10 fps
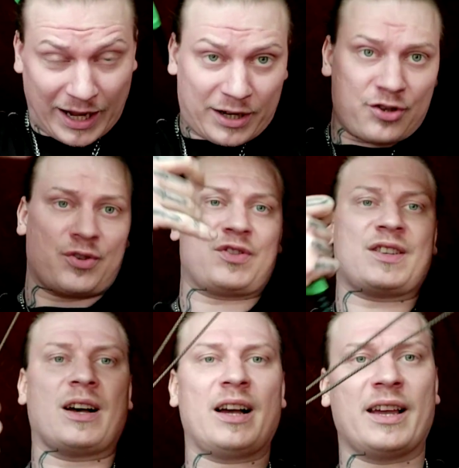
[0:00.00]
can just
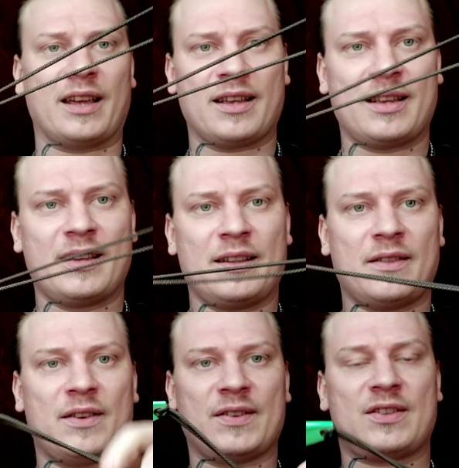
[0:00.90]
tie
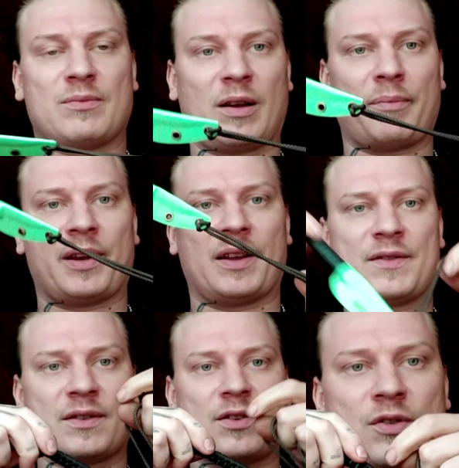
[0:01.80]
this to my
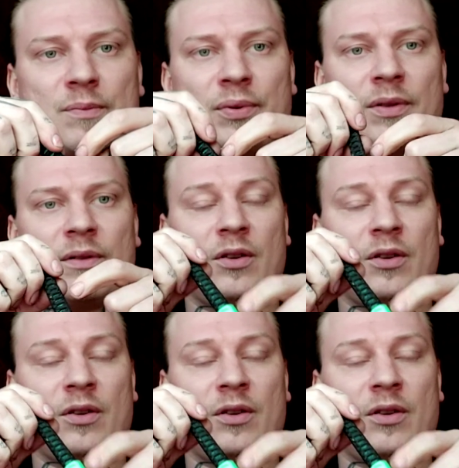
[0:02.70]
pants just put,